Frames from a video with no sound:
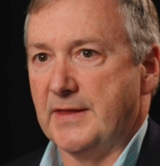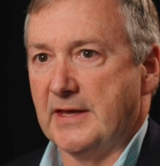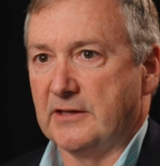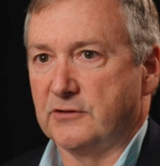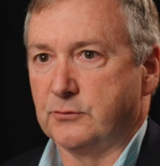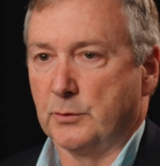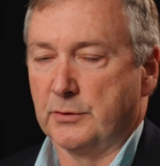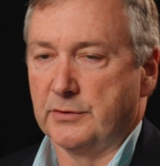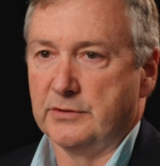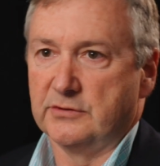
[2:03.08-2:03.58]

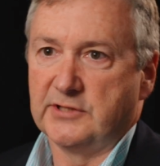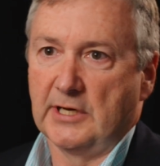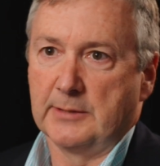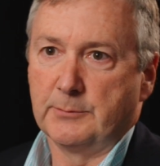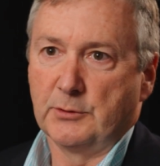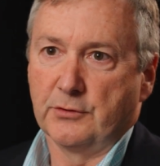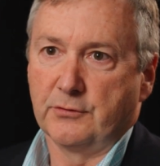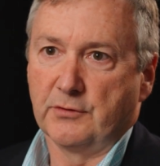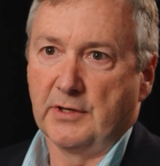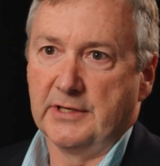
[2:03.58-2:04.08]
that's where the
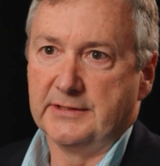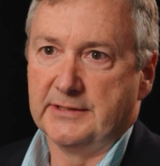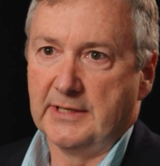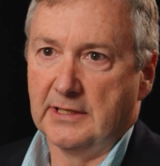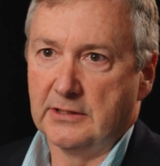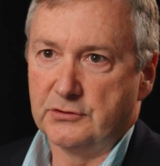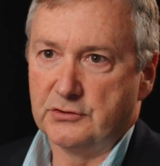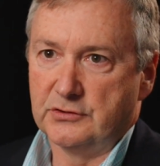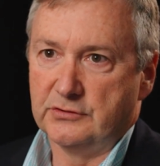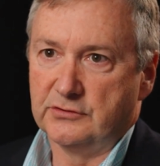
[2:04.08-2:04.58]
cyber threat
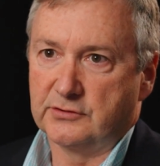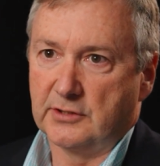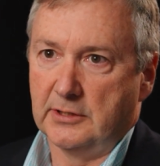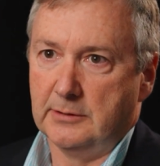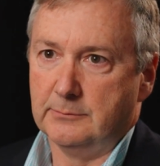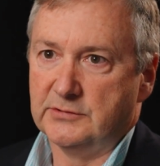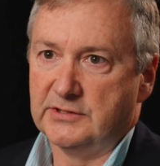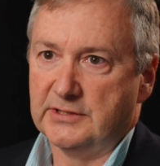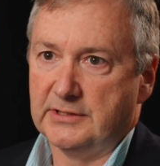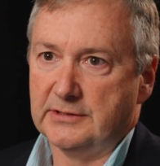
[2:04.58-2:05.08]
intelligence
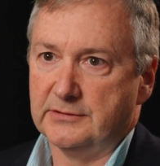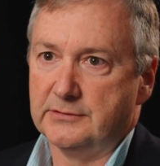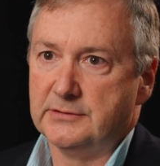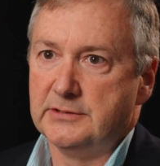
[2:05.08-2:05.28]
comes in,